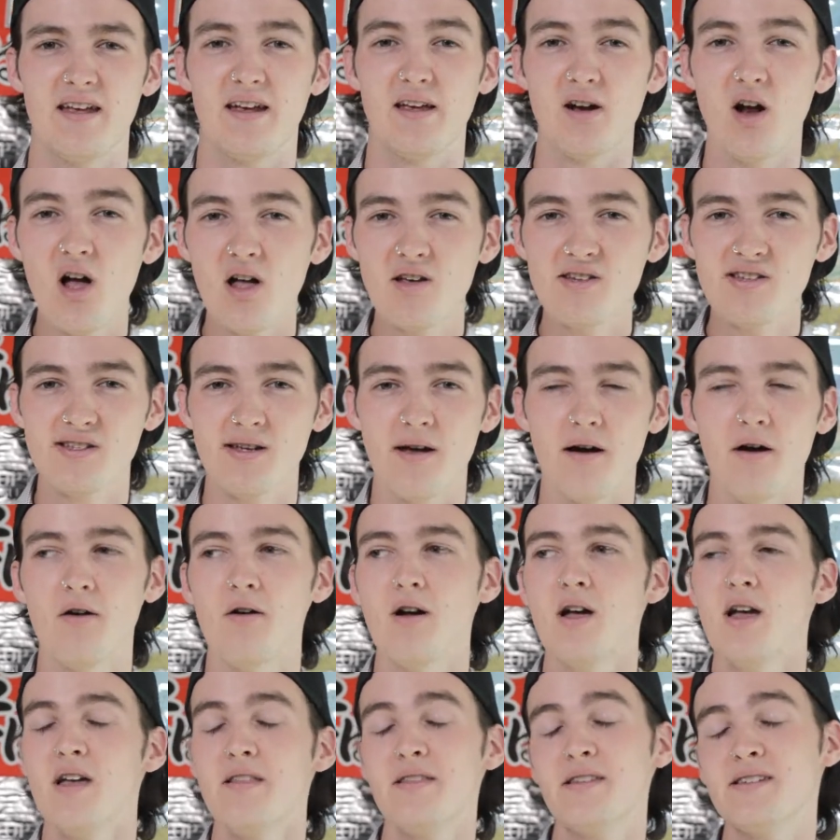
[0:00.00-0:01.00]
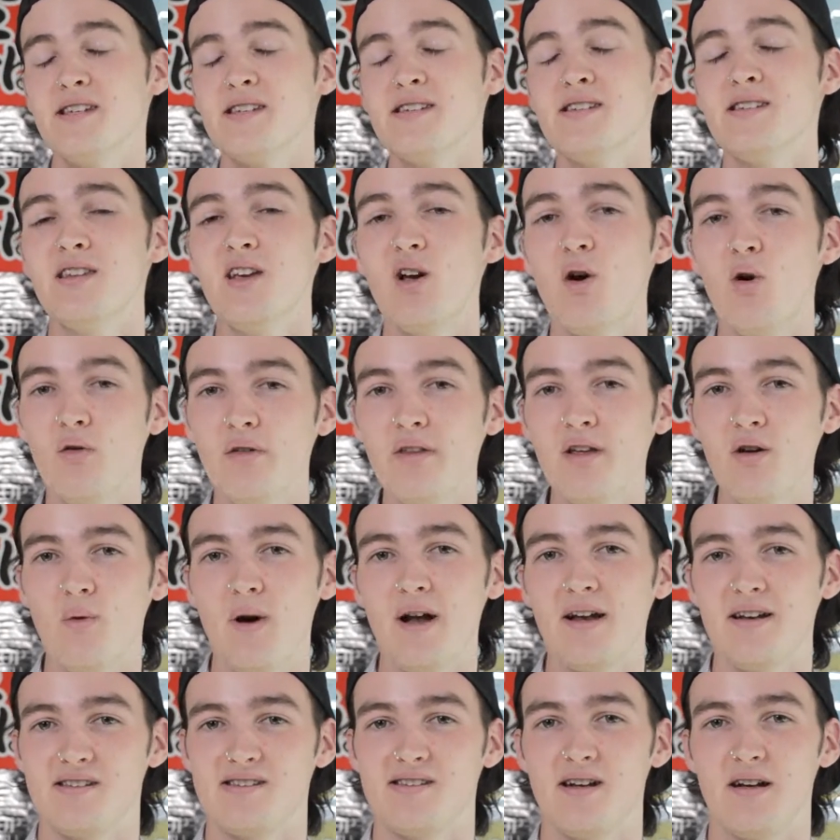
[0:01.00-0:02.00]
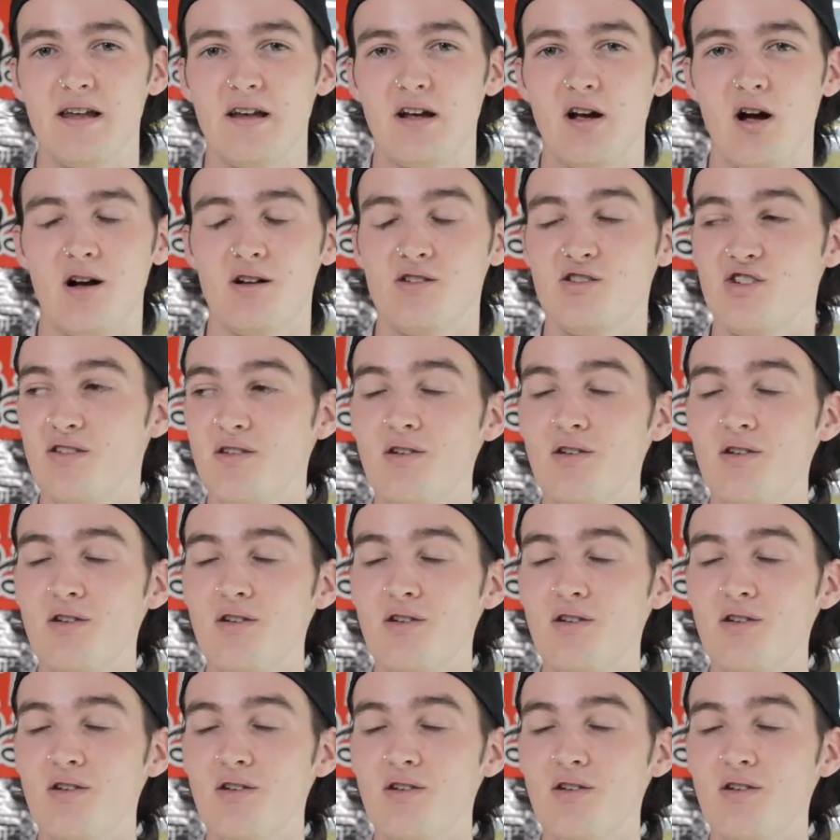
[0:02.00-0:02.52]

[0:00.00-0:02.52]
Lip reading: And also, this isn't the only way to study kanji.